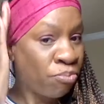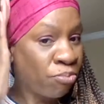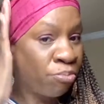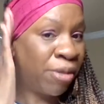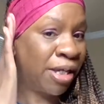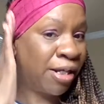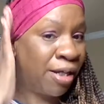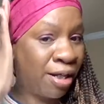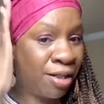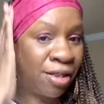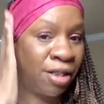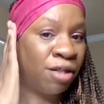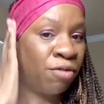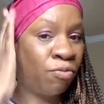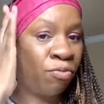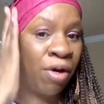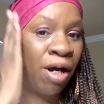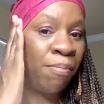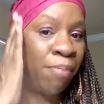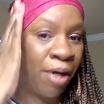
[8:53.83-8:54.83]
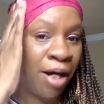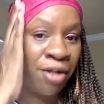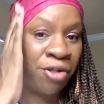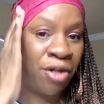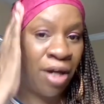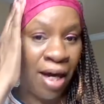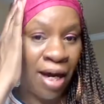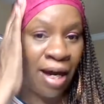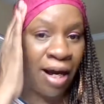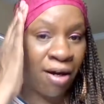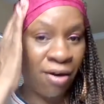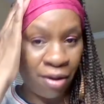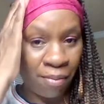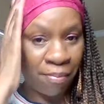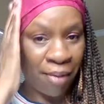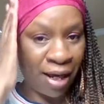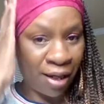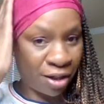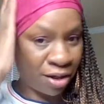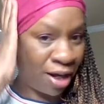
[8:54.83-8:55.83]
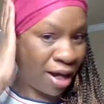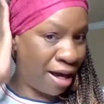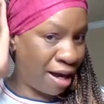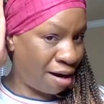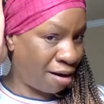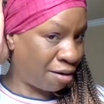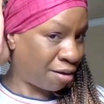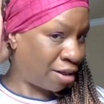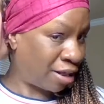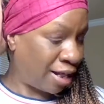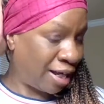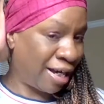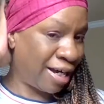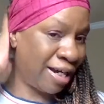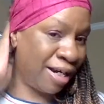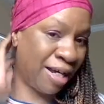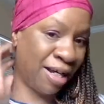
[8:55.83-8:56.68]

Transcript: because it'll rub on your hair and make your hair thin,